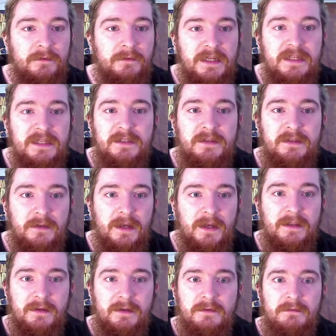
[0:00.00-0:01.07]
These,
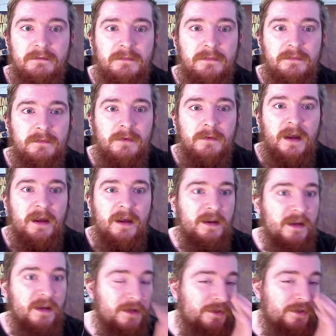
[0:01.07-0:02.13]
like,
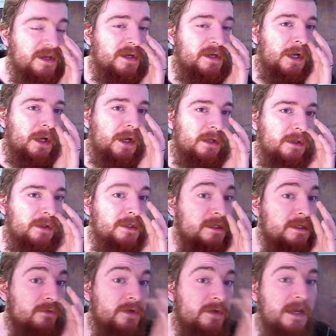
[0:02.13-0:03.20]
I don't think you could argue that
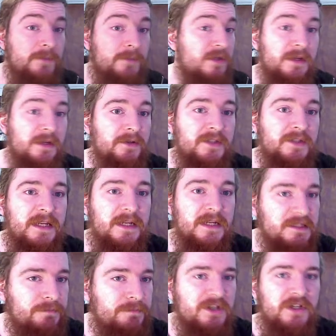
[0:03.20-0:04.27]
these 3 games aren't outstanding,
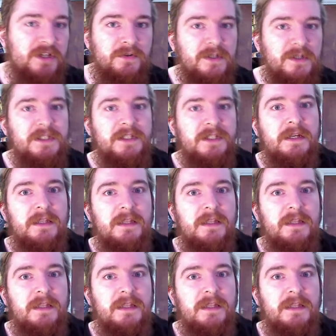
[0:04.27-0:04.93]
especially Rice Star.